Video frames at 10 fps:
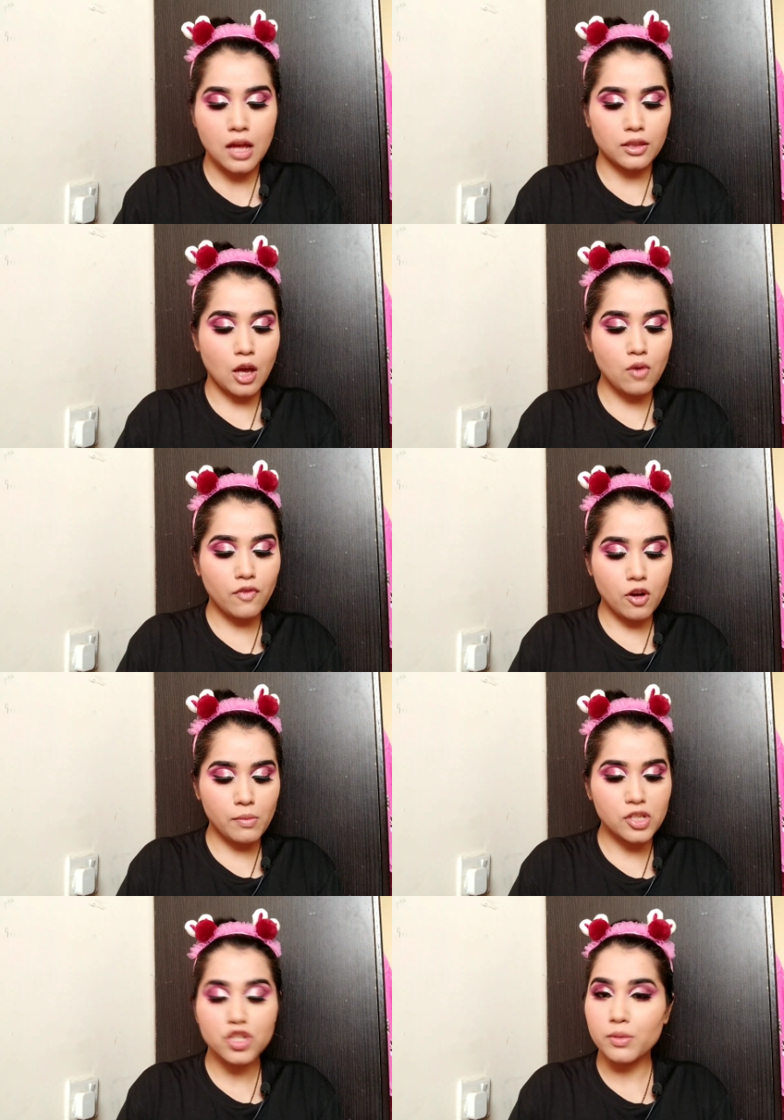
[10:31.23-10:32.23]
Now for
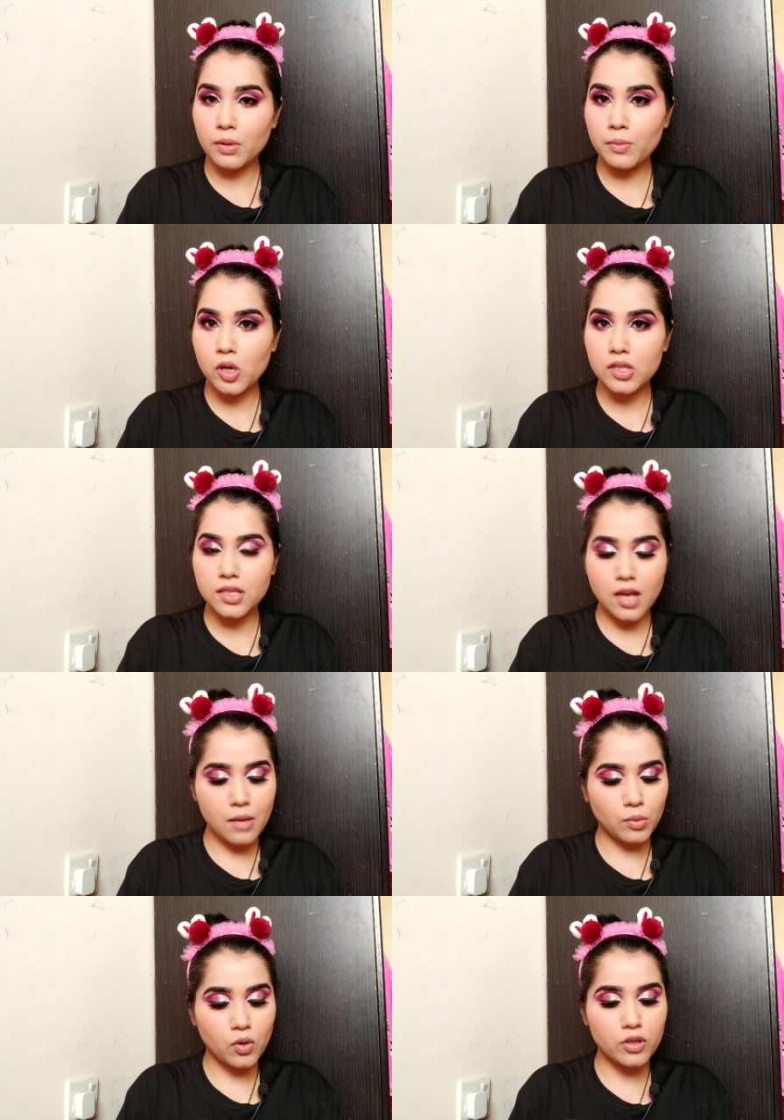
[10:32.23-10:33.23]
my shimmer bronzer
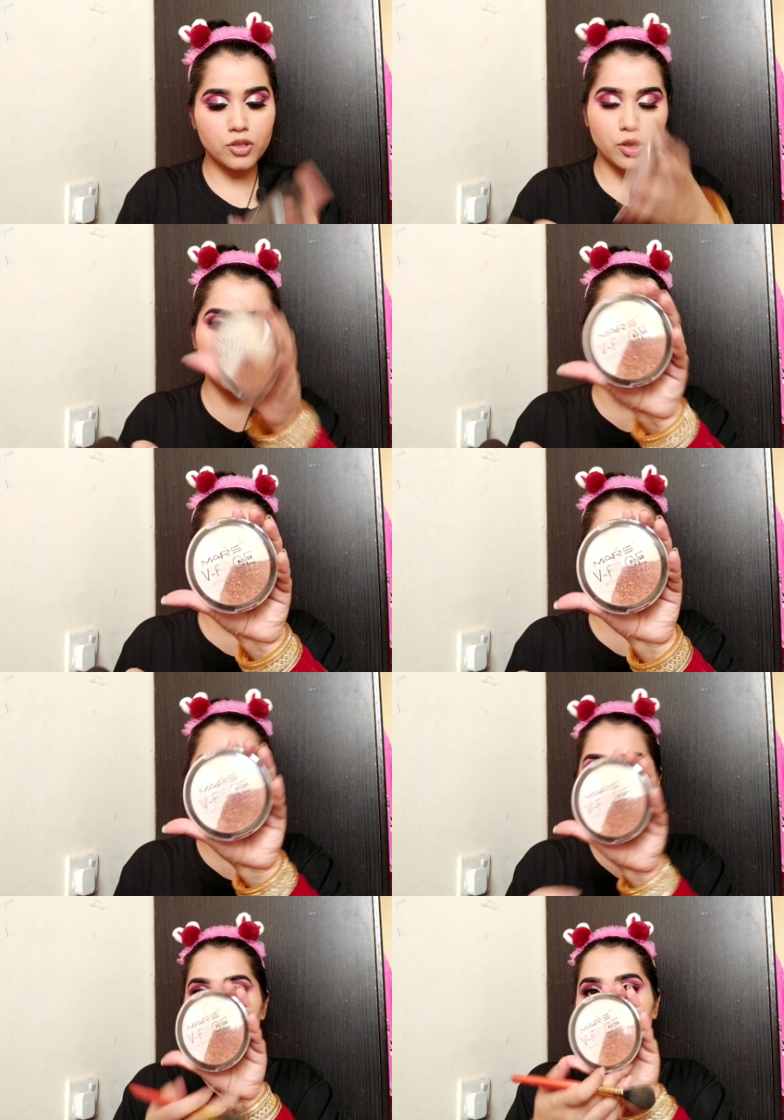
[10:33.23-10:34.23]
I'm going to use this
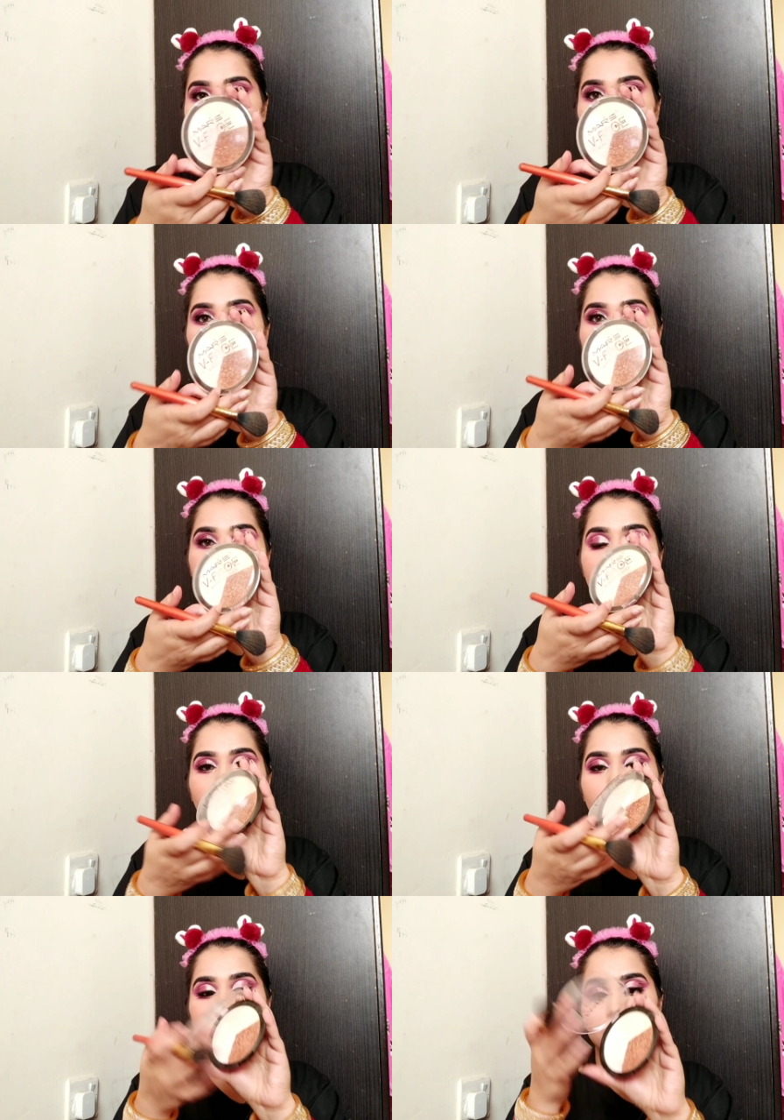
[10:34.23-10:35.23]
Mars V Face
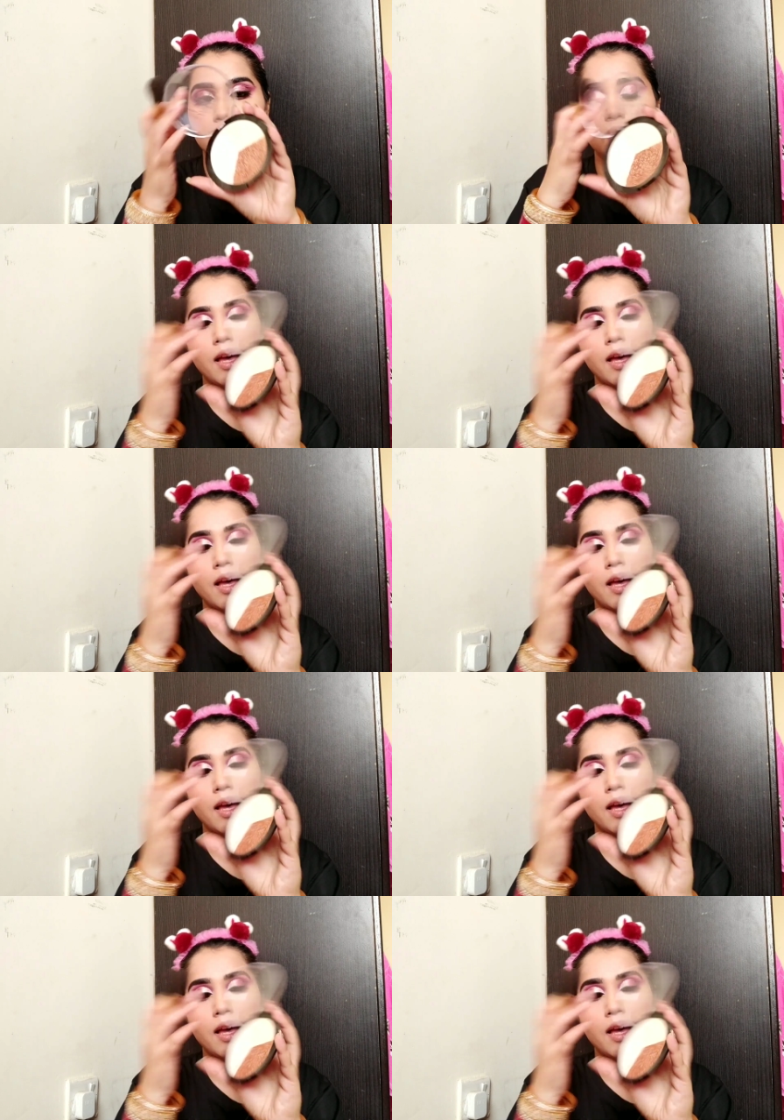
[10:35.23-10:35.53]
bronzer.